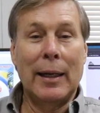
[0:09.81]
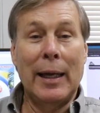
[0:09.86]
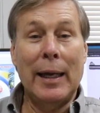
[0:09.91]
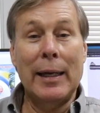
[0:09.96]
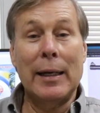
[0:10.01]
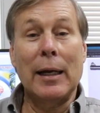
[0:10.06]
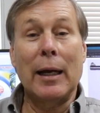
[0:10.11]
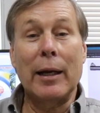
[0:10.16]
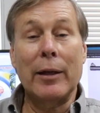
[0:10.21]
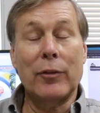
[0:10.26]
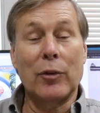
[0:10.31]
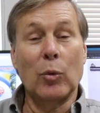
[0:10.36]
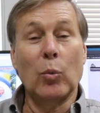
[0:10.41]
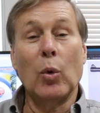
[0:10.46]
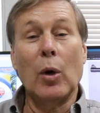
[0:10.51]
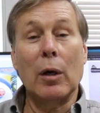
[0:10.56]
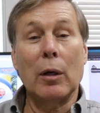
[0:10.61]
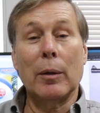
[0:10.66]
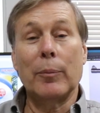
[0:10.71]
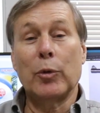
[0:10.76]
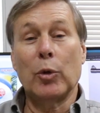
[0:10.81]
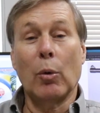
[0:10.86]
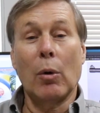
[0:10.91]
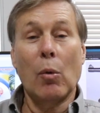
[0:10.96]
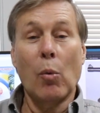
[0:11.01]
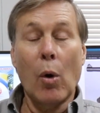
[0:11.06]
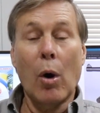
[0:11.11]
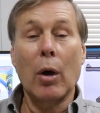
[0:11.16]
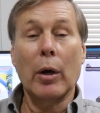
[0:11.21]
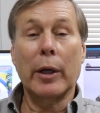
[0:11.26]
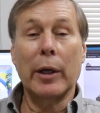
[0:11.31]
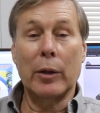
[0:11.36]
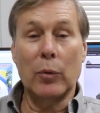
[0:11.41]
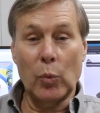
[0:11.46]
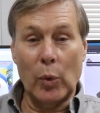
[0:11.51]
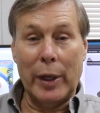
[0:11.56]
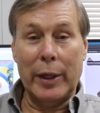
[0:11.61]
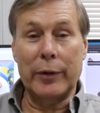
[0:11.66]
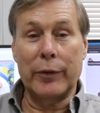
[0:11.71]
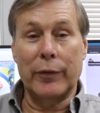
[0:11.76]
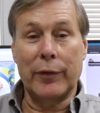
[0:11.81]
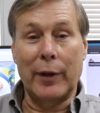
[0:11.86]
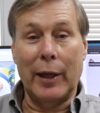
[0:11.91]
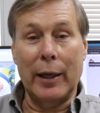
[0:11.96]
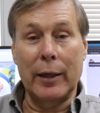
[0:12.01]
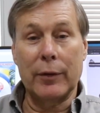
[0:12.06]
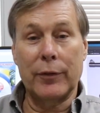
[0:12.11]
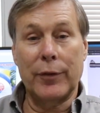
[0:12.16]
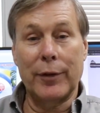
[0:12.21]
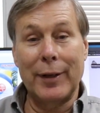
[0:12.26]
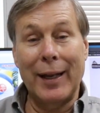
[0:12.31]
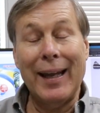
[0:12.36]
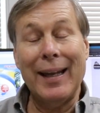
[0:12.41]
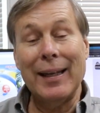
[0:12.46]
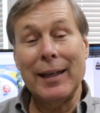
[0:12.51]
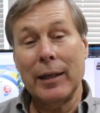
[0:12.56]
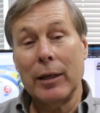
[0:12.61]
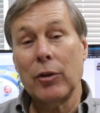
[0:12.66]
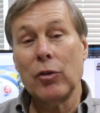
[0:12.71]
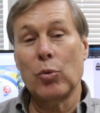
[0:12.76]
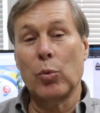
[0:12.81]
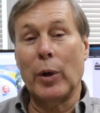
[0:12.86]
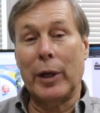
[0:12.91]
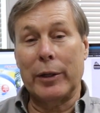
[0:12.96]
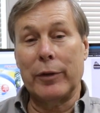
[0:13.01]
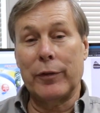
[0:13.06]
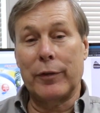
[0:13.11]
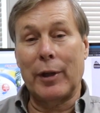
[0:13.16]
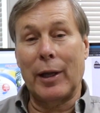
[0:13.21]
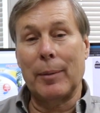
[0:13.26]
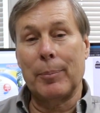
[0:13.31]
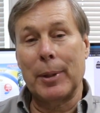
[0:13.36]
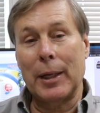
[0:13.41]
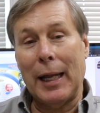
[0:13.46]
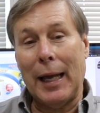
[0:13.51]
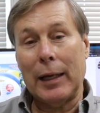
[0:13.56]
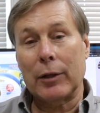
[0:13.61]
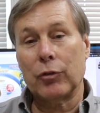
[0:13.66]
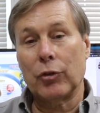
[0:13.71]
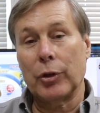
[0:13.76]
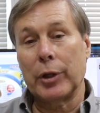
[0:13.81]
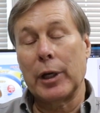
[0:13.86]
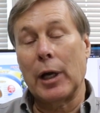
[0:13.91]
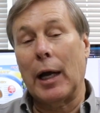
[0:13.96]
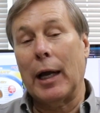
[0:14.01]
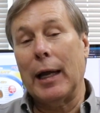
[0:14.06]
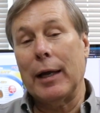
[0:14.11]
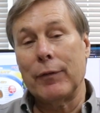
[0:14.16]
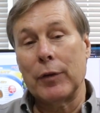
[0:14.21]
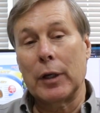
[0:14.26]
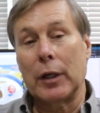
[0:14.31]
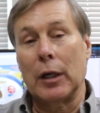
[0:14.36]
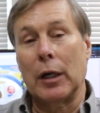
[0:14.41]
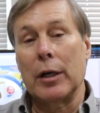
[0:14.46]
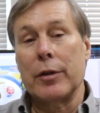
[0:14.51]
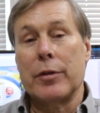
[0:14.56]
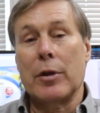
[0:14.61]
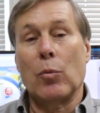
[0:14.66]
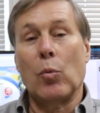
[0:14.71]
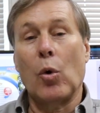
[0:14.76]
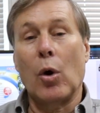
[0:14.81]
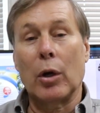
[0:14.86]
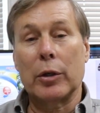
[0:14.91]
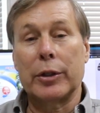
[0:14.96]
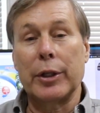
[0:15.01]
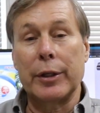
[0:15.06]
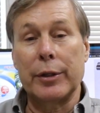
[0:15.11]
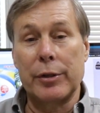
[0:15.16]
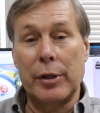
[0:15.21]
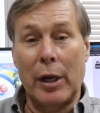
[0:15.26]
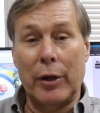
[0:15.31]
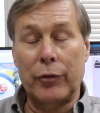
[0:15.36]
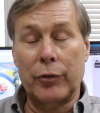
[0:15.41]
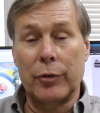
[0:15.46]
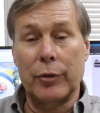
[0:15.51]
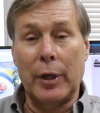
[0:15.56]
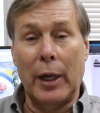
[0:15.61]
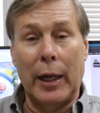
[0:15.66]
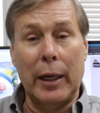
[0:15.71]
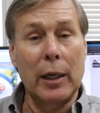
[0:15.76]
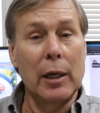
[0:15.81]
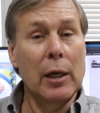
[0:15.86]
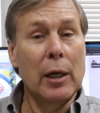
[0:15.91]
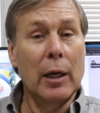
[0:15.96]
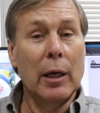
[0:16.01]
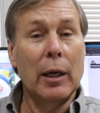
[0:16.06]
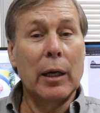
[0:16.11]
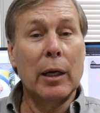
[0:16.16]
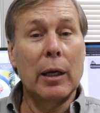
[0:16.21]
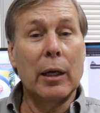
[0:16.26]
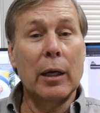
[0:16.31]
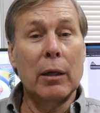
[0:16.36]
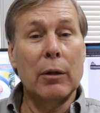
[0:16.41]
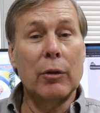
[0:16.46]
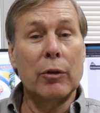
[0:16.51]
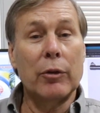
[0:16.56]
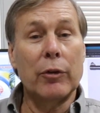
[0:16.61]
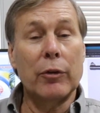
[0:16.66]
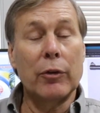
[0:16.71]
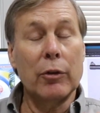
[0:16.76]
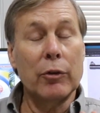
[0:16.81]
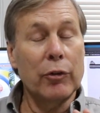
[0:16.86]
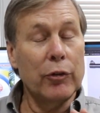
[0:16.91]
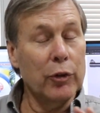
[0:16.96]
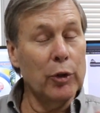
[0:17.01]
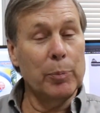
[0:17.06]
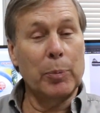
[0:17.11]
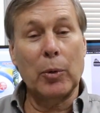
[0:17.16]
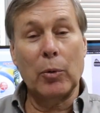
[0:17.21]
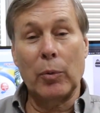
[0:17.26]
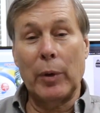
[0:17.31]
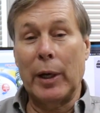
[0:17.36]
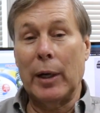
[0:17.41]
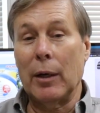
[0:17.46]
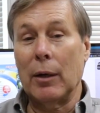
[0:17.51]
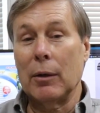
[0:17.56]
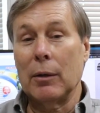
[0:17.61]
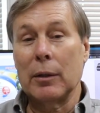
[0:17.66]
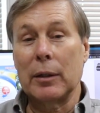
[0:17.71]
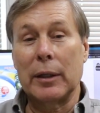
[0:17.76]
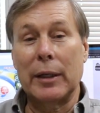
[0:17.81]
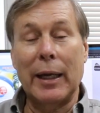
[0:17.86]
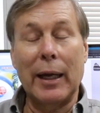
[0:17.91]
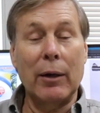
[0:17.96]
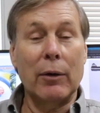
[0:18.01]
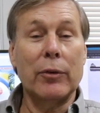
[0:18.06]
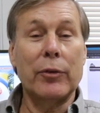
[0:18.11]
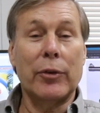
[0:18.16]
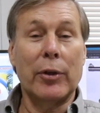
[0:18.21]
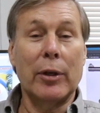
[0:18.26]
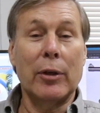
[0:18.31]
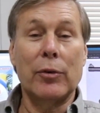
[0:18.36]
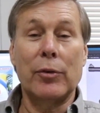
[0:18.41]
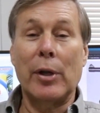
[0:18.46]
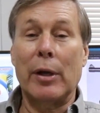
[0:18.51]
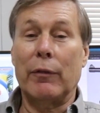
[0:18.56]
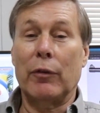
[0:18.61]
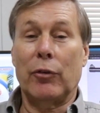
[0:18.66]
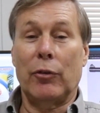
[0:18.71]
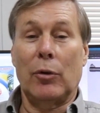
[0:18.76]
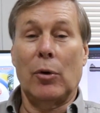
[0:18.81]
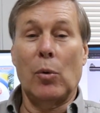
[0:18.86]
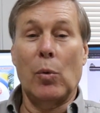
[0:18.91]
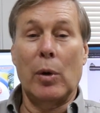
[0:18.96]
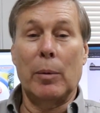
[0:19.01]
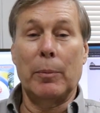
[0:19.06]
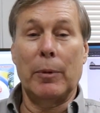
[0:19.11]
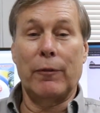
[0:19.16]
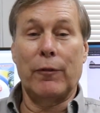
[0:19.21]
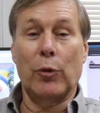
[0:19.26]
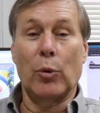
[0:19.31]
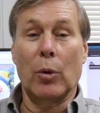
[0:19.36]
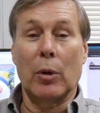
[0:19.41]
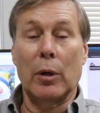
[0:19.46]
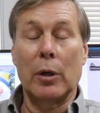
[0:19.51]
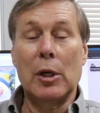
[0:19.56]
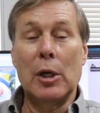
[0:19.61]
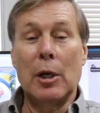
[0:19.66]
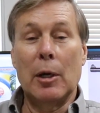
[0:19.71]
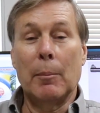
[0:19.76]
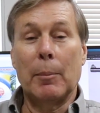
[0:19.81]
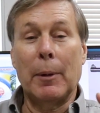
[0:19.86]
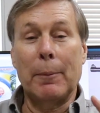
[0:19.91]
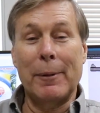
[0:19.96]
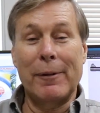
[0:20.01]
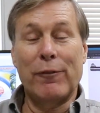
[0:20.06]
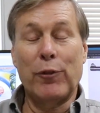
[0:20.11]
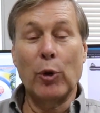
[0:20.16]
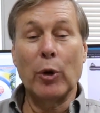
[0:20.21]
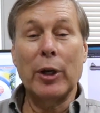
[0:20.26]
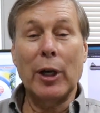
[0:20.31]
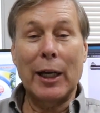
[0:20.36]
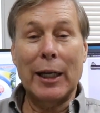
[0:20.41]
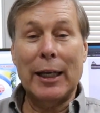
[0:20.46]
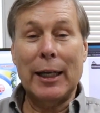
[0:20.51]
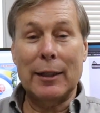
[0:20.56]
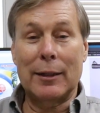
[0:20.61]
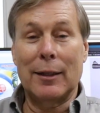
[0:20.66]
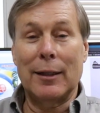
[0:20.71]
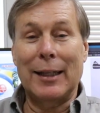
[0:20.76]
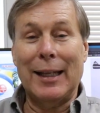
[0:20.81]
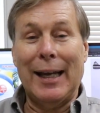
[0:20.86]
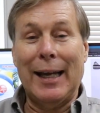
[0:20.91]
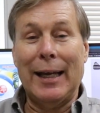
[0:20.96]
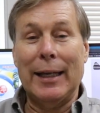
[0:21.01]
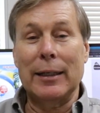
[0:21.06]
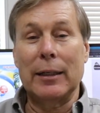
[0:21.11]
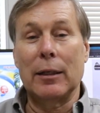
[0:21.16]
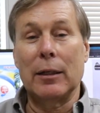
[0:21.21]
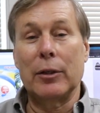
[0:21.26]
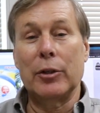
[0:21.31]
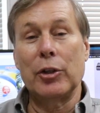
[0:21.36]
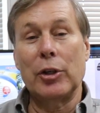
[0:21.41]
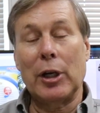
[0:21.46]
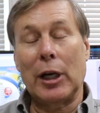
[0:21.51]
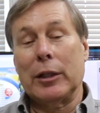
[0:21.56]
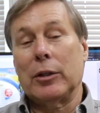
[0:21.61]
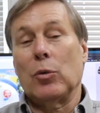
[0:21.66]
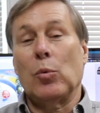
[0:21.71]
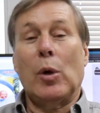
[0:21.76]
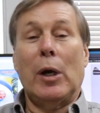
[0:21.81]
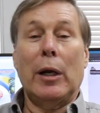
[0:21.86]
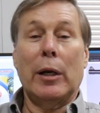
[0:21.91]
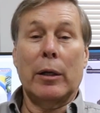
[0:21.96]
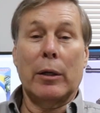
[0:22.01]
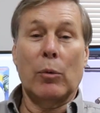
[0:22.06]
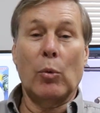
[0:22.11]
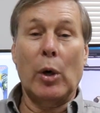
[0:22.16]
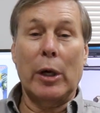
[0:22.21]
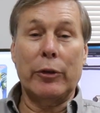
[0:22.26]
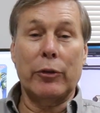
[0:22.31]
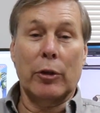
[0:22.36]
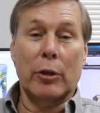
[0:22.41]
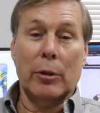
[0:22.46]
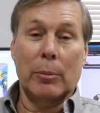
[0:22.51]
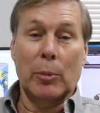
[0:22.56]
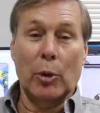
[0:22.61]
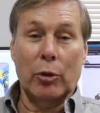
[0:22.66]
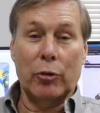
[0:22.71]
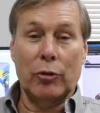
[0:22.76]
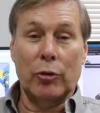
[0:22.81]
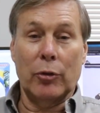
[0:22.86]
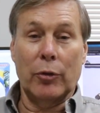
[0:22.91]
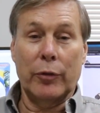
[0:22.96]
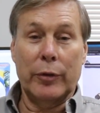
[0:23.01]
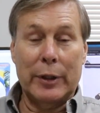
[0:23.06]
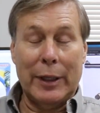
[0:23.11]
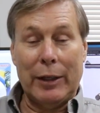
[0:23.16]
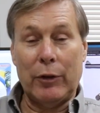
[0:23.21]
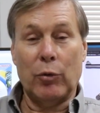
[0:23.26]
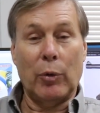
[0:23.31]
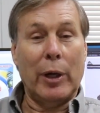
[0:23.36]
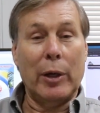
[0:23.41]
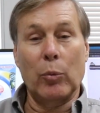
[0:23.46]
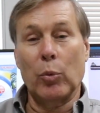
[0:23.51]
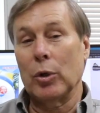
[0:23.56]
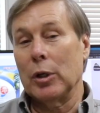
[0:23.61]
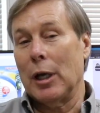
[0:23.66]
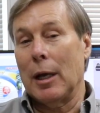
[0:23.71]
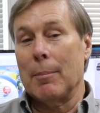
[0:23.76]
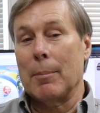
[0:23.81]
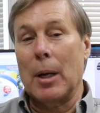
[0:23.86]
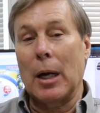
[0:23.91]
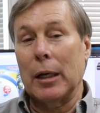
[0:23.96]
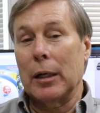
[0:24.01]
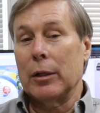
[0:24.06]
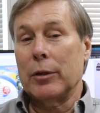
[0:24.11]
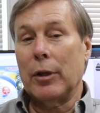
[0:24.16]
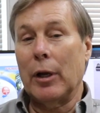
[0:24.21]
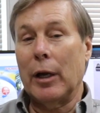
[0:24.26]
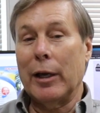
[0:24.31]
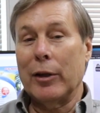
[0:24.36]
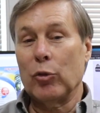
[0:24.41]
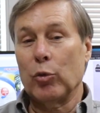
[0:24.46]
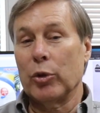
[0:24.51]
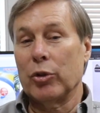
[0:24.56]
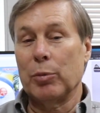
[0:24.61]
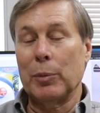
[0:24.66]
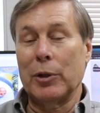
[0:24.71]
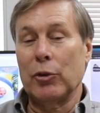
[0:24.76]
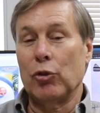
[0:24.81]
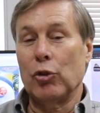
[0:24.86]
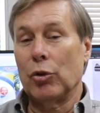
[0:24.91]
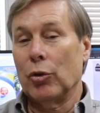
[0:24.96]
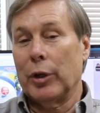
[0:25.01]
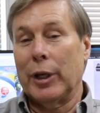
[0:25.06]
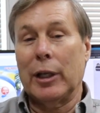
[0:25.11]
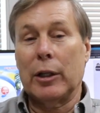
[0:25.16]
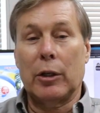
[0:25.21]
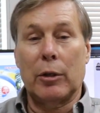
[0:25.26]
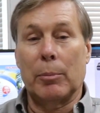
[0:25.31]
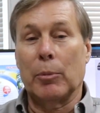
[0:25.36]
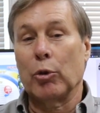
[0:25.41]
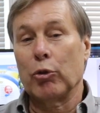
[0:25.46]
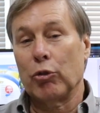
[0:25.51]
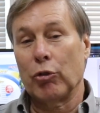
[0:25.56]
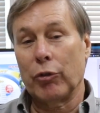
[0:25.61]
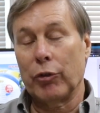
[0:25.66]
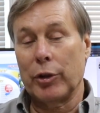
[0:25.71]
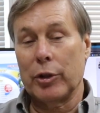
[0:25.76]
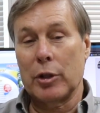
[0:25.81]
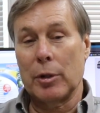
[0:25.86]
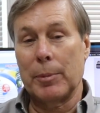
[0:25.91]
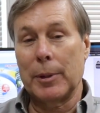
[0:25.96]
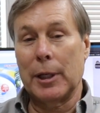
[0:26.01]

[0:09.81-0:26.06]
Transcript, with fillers: Hey guys, and welcome to a walk-in Wednesday. Today is Wednesday, but actually I have a gun that walked in yesterday. Super rare, guarantee you never saw one before. But before I get to that, you got to watch a commercial. That's right, we're not monetized, which means you don't get commercials at the